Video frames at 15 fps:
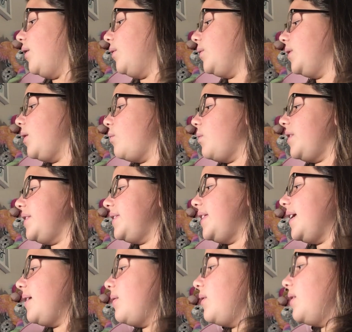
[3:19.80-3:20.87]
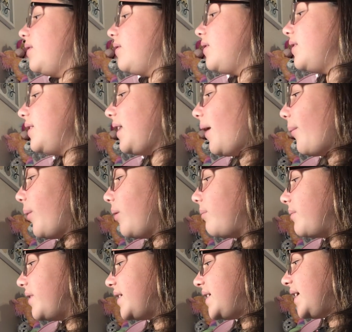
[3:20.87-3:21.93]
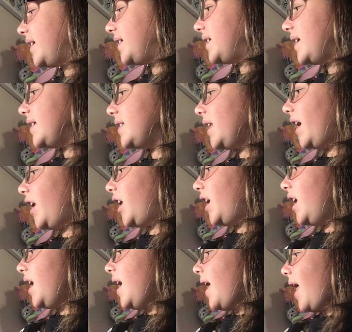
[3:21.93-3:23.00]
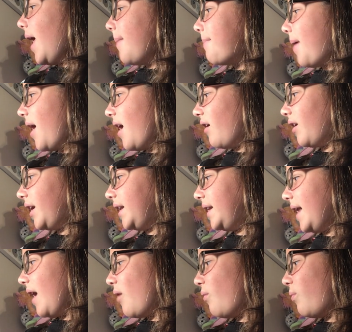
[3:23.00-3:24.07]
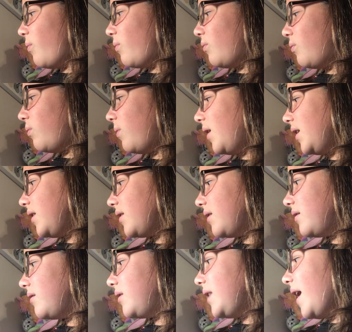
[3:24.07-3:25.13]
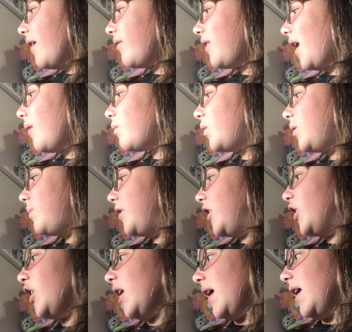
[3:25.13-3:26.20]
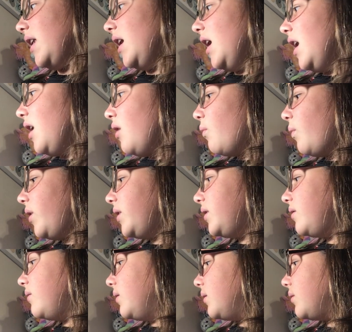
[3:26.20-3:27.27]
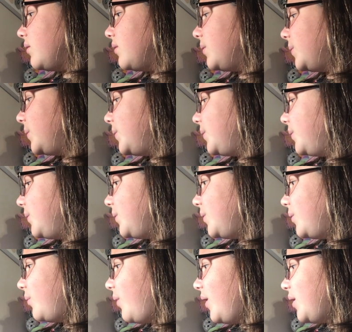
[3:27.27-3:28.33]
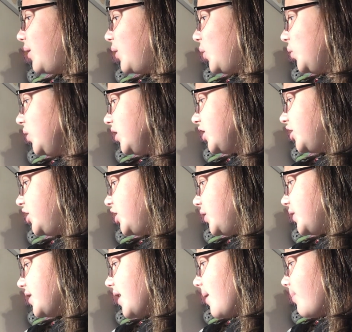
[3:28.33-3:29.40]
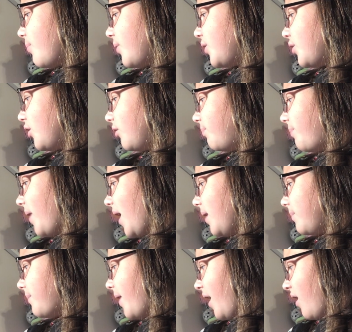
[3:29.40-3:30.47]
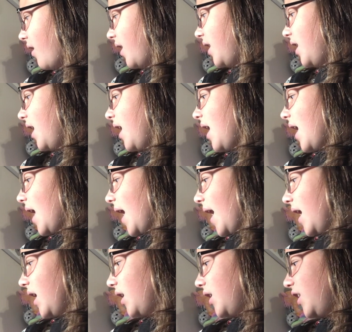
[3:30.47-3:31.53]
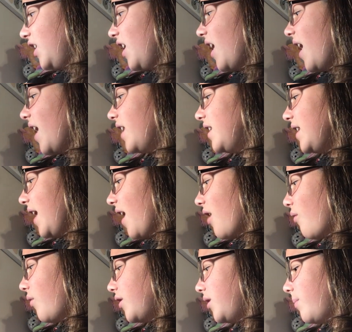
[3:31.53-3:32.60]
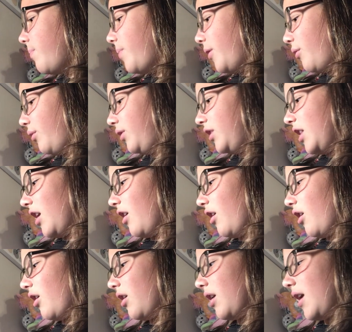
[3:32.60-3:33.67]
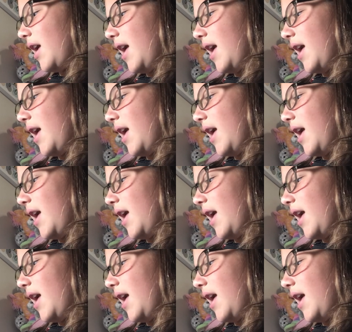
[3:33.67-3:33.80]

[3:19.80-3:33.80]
Only one thing that we're missing, says Larry, a parrot. Now what now that would be great. When when Laura shows up with her pet parrot, Harry, and now on the boat there are